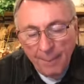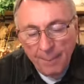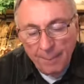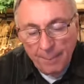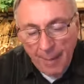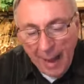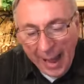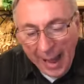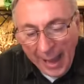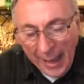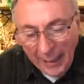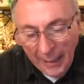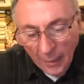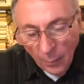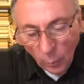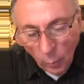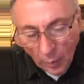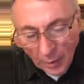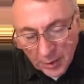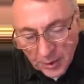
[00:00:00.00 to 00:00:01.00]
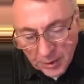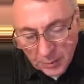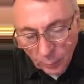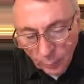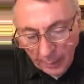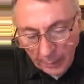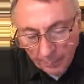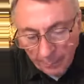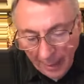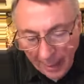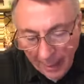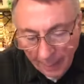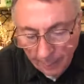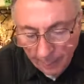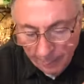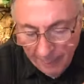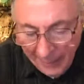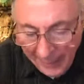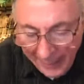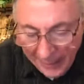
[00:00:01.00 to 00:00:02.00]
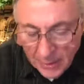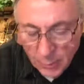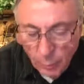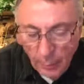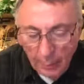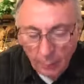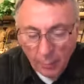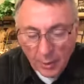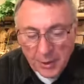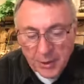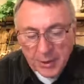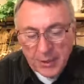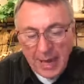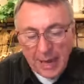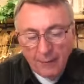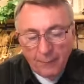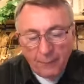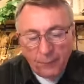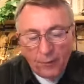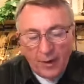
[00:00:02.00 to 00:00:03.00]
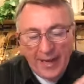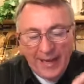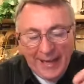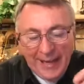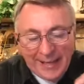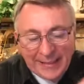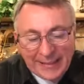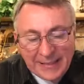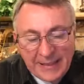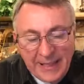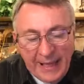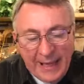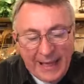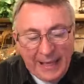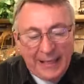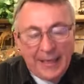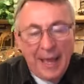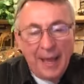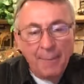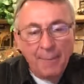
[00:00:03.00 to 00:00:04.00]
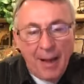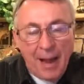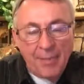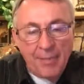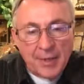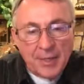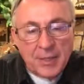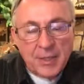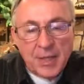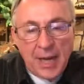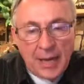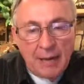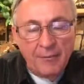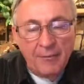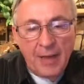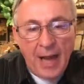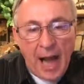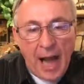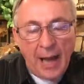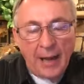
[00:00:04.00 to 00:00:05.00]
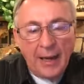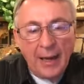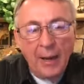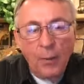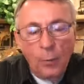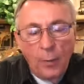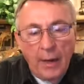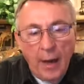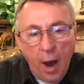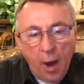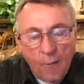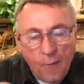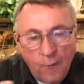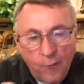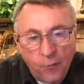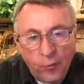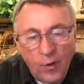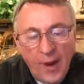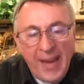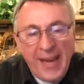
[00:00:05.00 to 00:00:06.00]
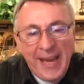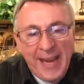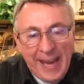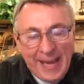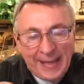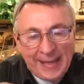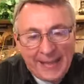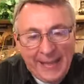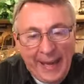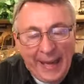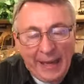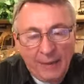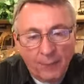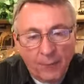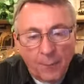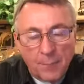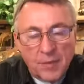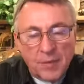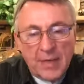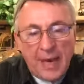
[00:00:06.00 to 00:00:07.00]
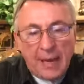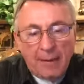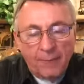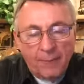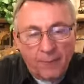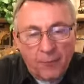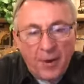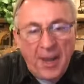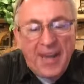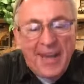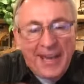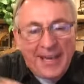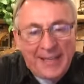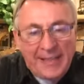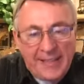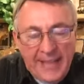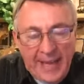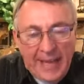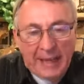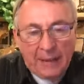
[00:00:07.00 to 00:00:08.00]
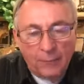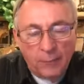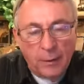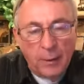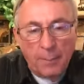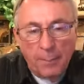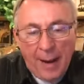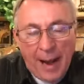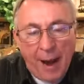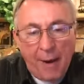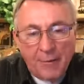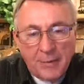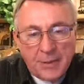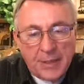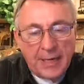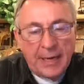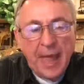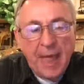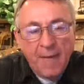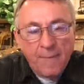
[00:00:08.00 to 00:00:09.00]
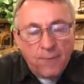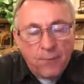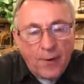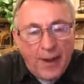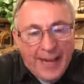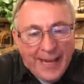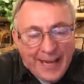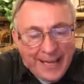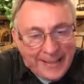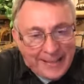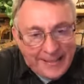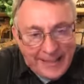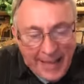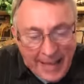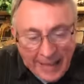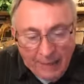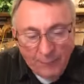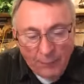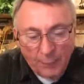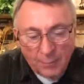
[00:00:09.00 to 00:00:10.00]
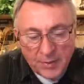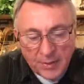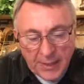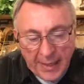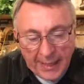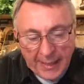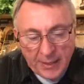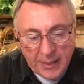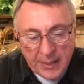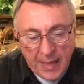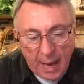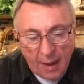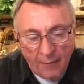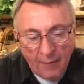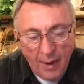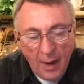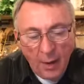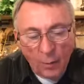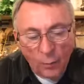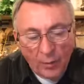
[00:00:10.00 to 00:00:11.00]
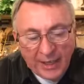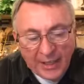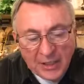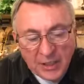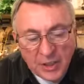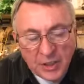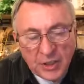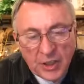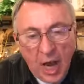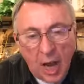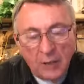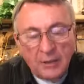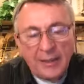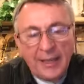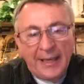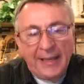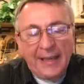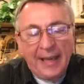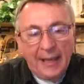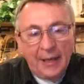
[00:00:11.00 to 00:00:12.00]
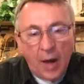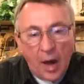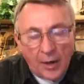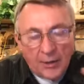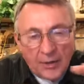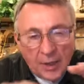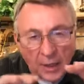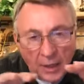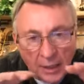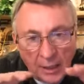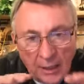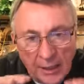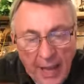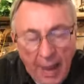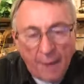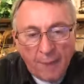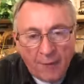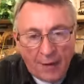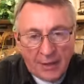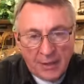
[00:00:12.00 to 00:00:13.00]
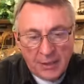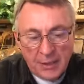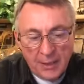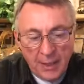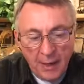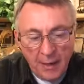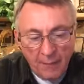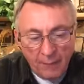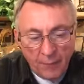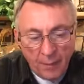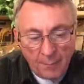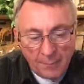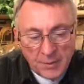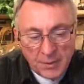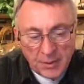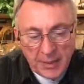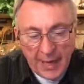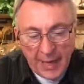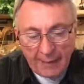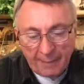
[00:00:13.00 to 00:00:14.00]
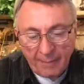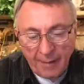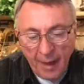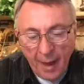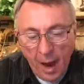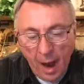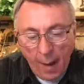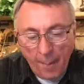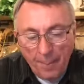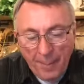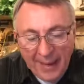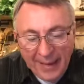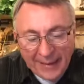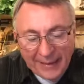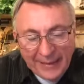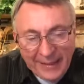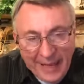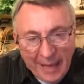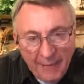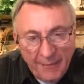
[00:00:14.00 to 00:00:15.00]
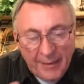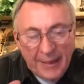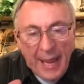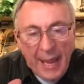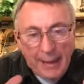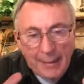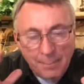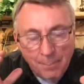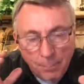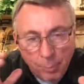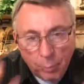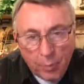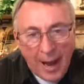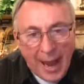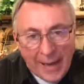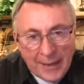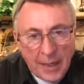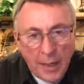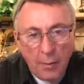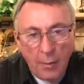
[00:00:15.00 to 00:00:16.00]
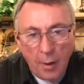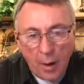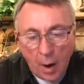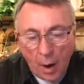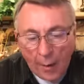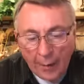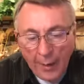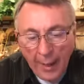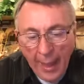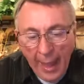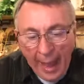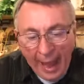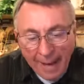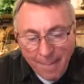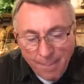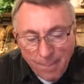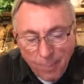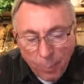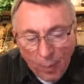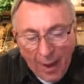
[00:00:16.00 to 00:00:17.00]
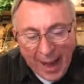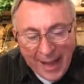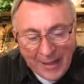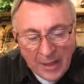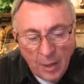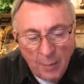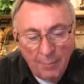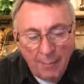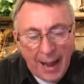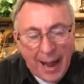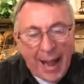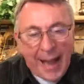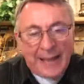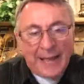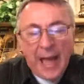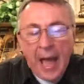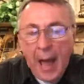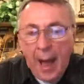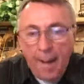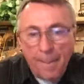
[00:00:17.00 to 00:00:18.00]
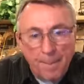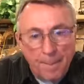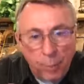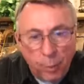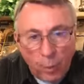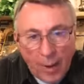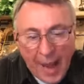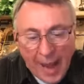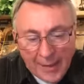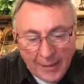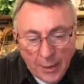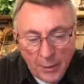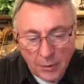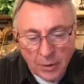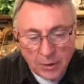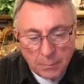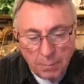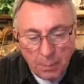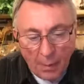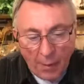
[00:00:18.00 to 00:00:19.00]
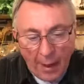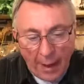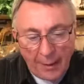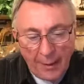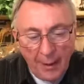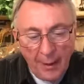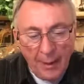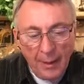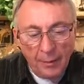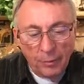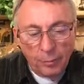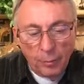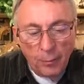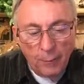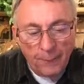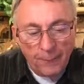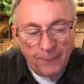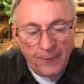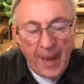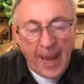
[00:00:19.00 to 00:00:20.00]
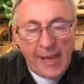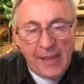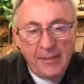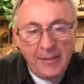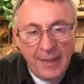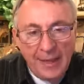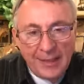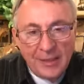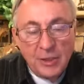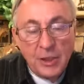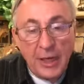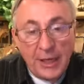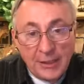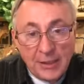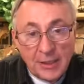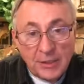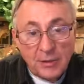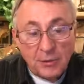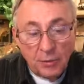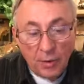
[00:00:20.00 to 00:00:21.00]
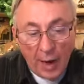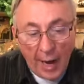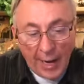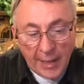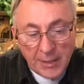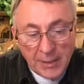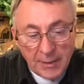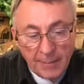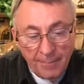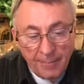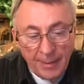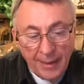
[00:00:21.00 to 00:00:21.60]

By, we, by means we were set free indeed by the Son of God. We are free indeed from sin, free indeed from the power of sin, free indeed from sin itself, resulting in our deliverance from sin, are being given a brand new heart, a brand new mind, a brand new spirit through faith in Jesus Christ.